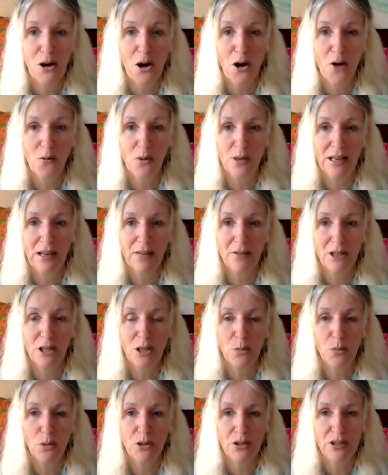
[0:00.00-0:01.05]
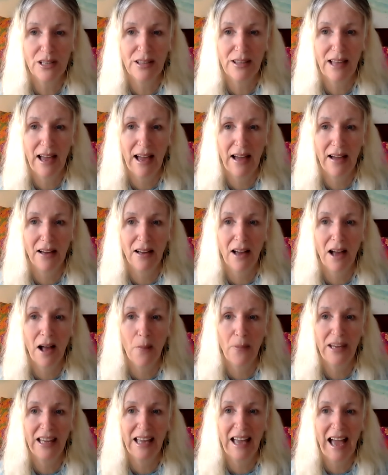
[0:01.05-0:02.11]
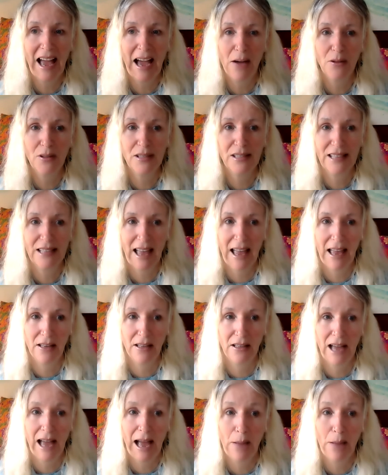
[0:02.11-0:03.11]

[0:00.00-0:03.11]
of whatever you put in there coming out again,